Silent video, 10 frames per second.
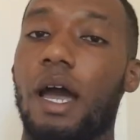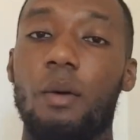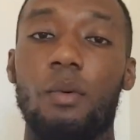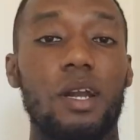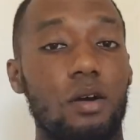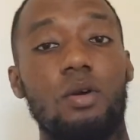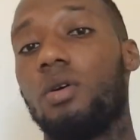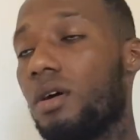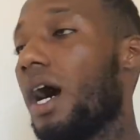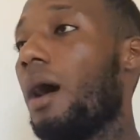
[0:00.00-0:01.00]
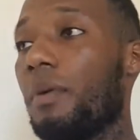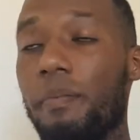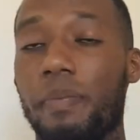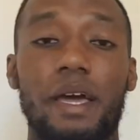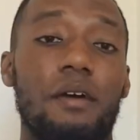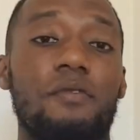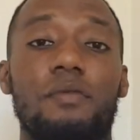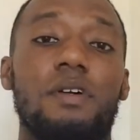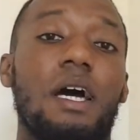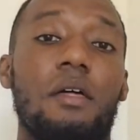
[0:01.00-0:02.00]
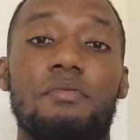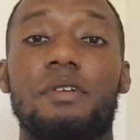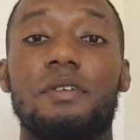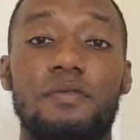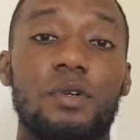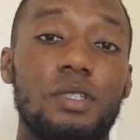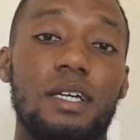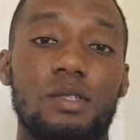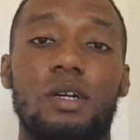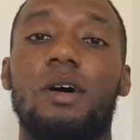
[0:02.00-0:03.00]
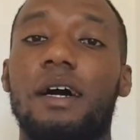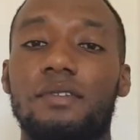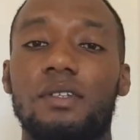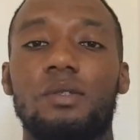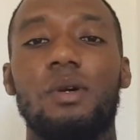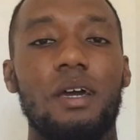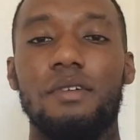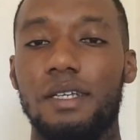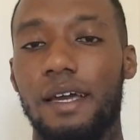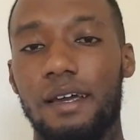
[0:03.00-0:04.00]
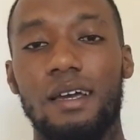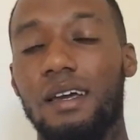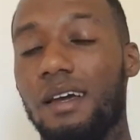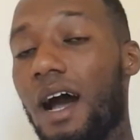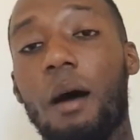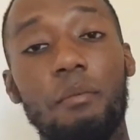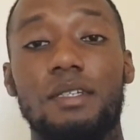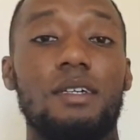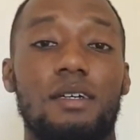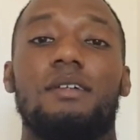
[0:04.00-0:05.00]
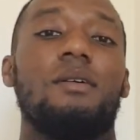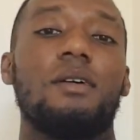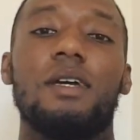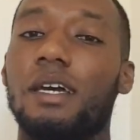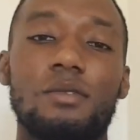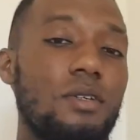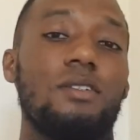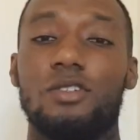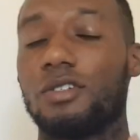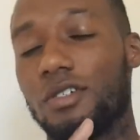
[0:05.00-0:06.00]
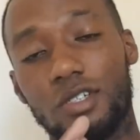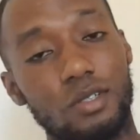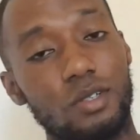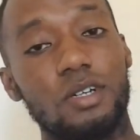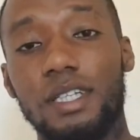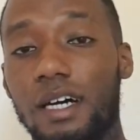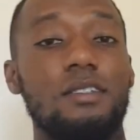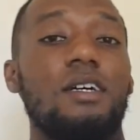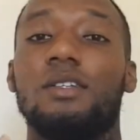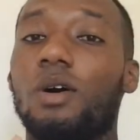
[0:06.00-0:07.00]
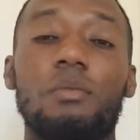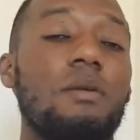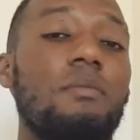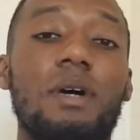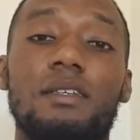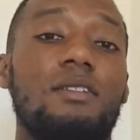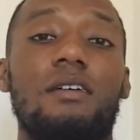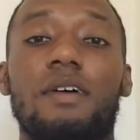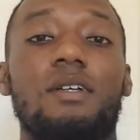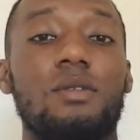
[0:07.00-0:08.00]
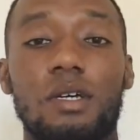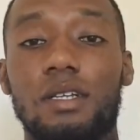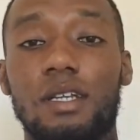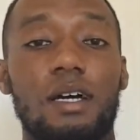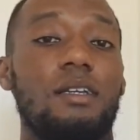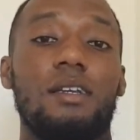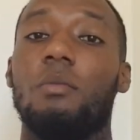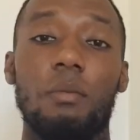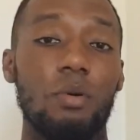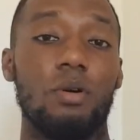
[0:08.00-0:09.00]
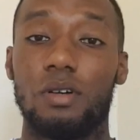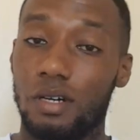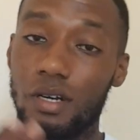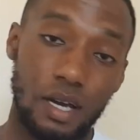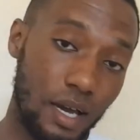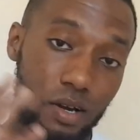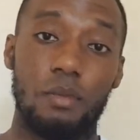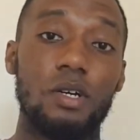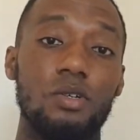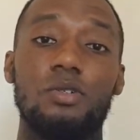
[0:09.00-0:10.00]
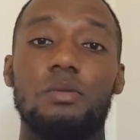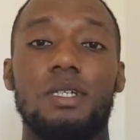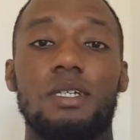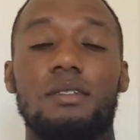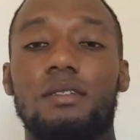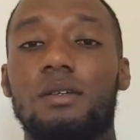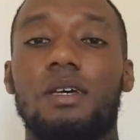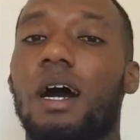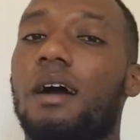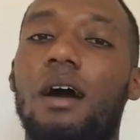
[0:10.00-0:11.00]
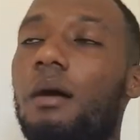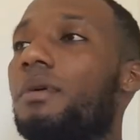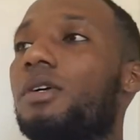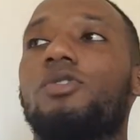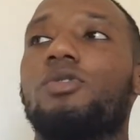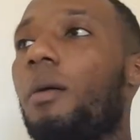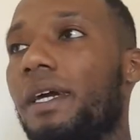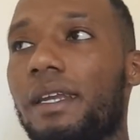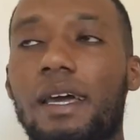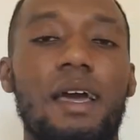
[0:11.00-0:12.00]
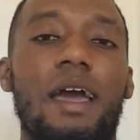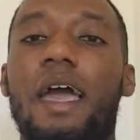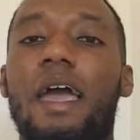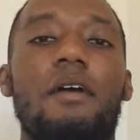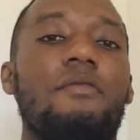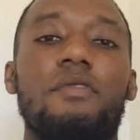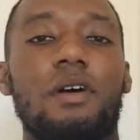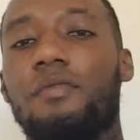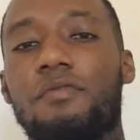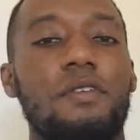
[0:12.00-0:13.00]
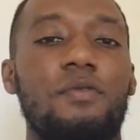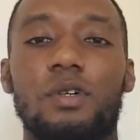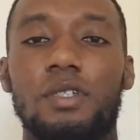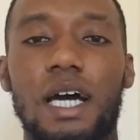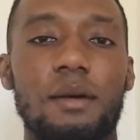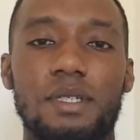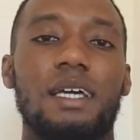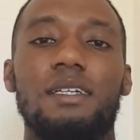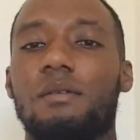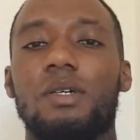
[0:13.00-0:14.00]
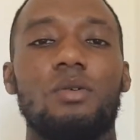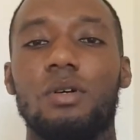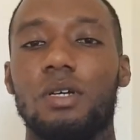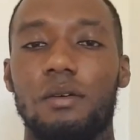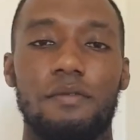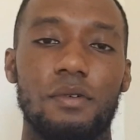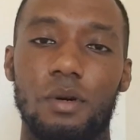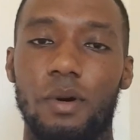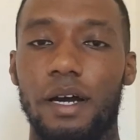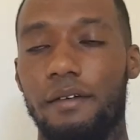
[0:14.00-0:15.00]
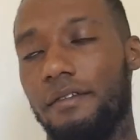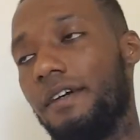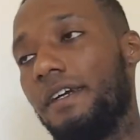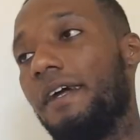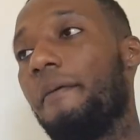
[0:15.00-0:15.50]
and when I cook, I'll prepare food for like three, four days, so I don't have to do it every day. I'm busy. Don't get it twisted. Just because it's lockdown, don't mean man sitting around doing nothing. And I got my book and I got my YouTube thing to do, and I can't be stopping every like, uh, three, four times a day to be cooking food or whatever. Right?